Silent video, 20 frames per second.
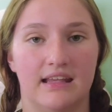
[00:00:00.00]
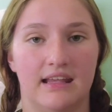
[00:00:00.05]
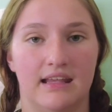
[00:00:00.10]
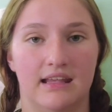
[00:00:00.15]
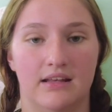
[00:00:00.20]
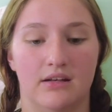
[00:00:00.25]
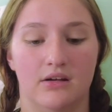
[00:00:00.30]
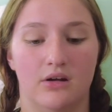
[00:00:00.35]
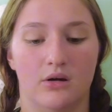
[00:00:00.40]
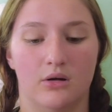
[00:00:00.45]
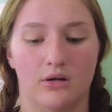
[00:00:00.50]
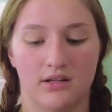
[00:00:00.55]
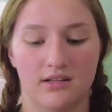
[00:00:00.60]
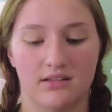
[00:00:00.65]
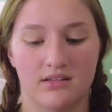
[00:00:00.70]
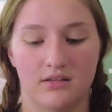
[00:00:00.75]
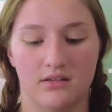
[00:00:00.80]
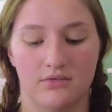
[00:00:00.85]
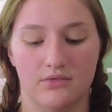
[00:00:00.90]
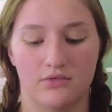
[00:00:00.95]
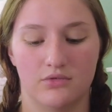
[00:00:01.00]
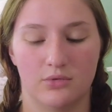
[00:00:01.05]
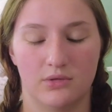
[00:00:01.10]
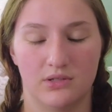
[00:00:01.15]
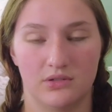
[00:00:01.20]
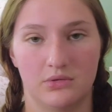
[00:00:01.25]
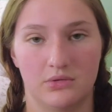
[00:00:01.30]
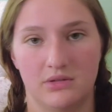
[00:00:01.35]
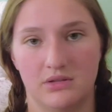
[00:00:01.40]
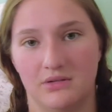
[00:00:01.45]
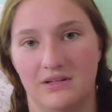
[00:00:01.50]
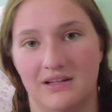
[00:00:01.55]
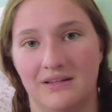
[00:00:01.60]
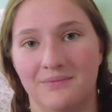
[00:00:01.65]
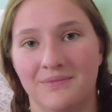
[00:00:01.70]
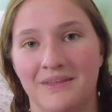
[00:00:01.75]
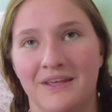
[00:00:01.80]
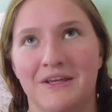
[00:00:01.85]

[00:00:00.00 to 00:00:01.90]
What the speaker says: in August of 2023.